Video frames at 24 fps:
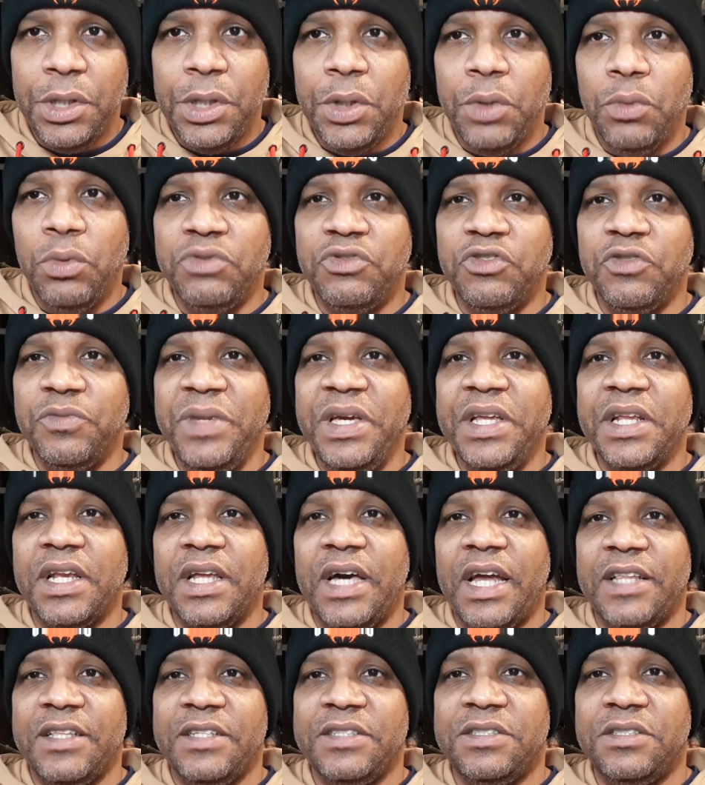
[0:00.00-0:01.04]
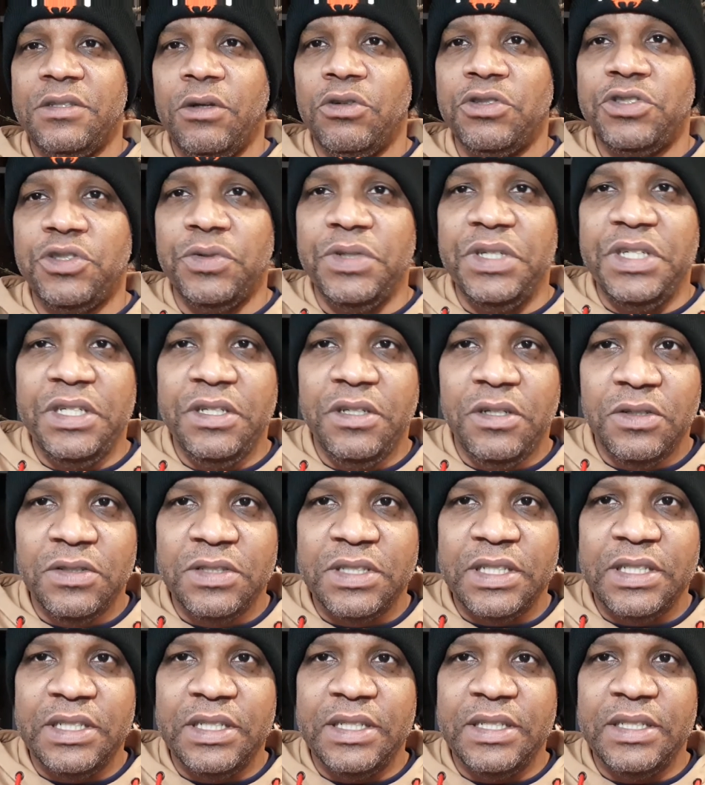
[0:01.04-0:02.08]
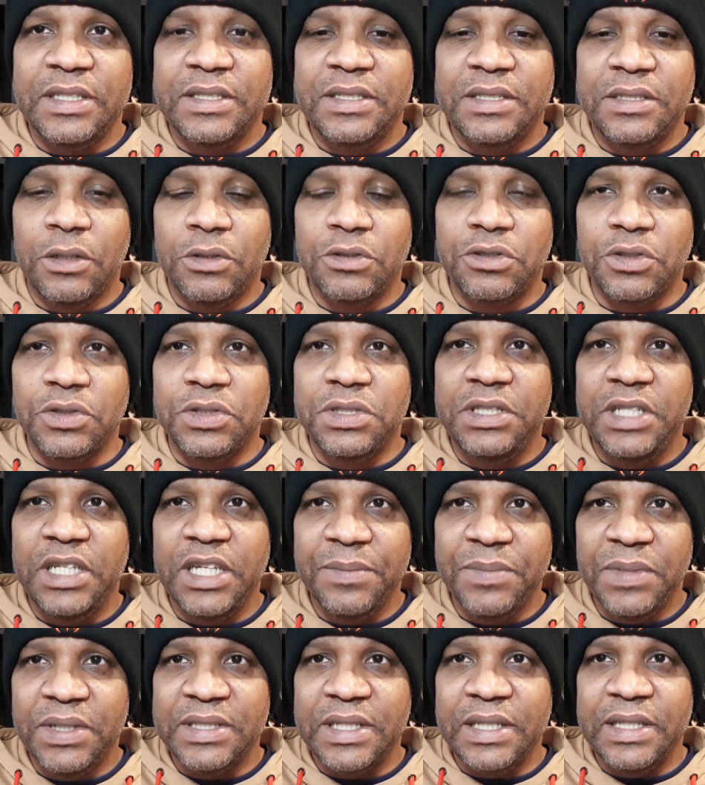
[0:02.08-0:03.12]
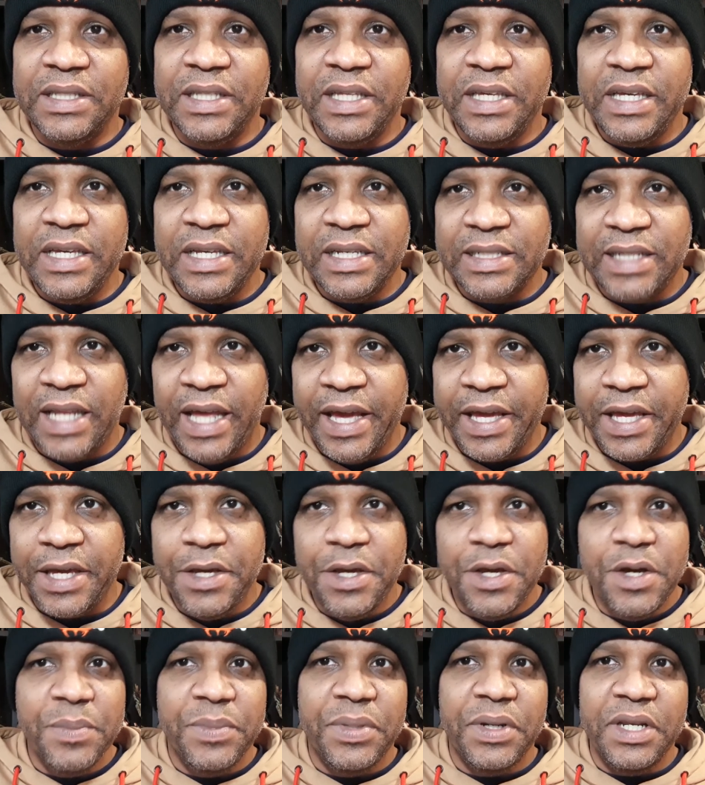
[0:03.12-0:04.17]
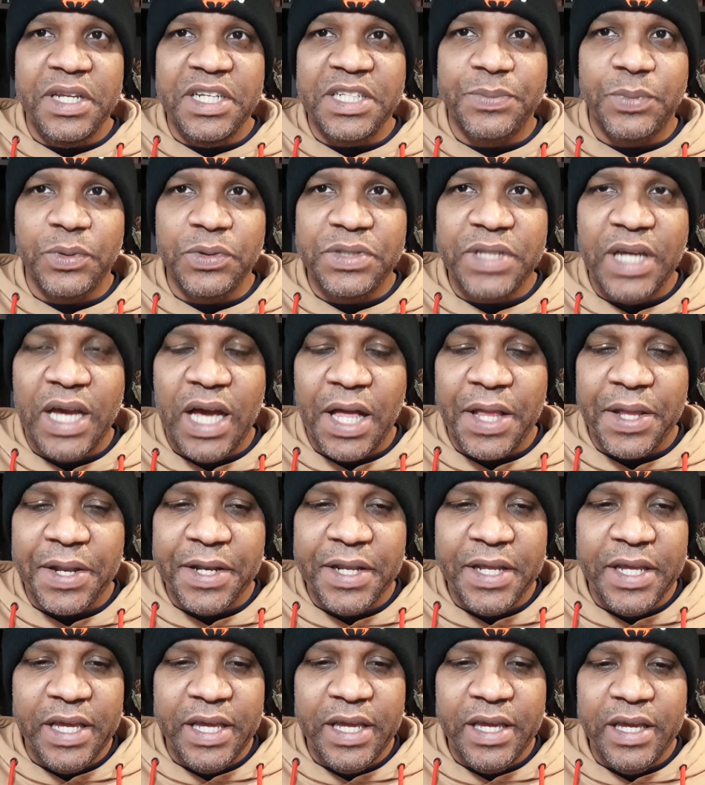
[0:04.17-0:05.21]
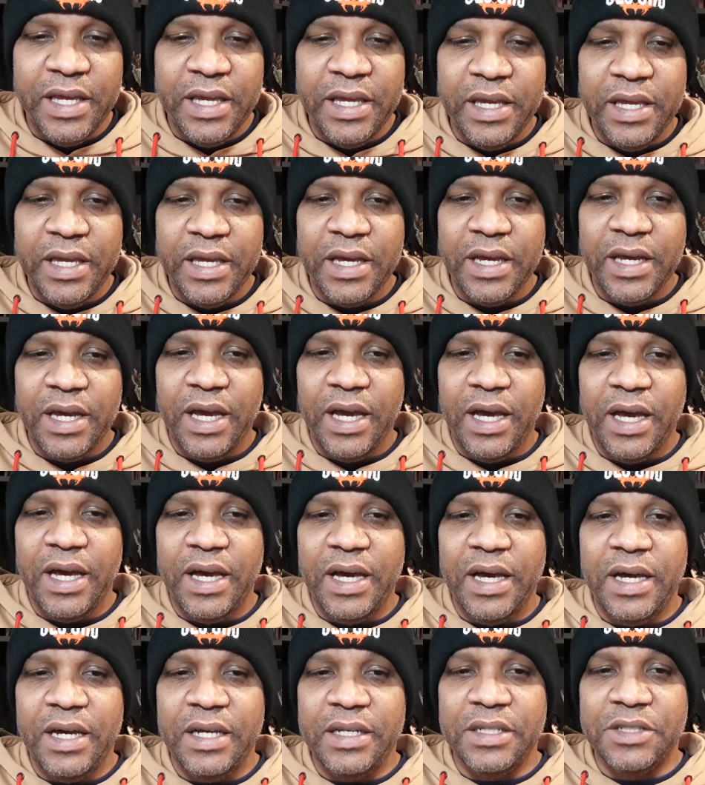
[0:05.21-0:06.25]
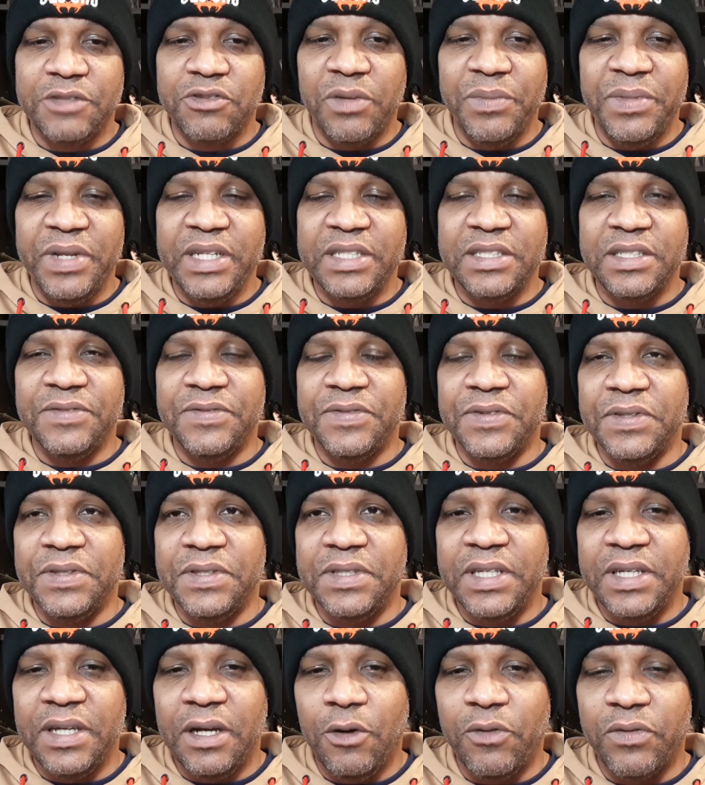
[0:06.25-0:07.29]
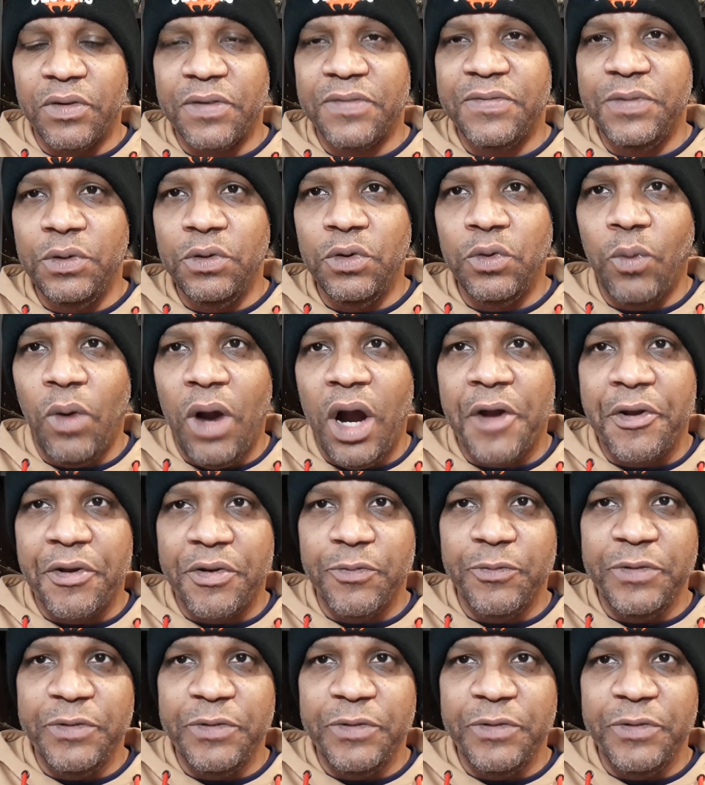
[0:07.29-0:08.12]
which would mean a lot of the social ills and the social stigmas and things like police brutality, uh, discrimination for the, over food, water, and